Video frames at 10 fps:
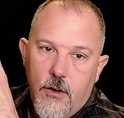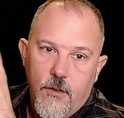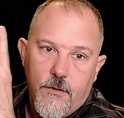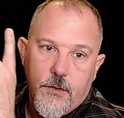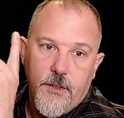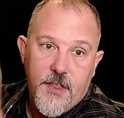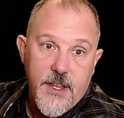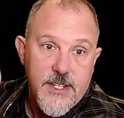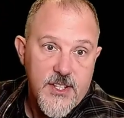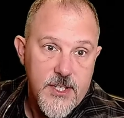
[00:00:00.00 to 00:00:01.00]
for
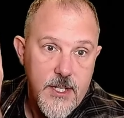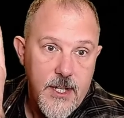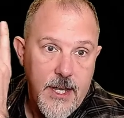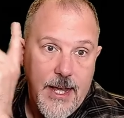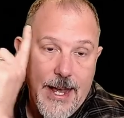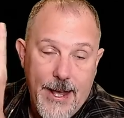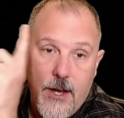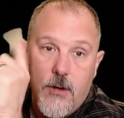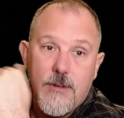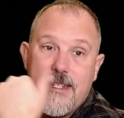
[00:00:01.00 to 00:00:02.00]
this
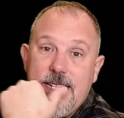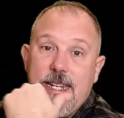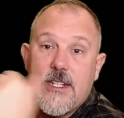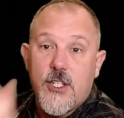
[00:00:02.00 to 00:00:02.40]
L D. It's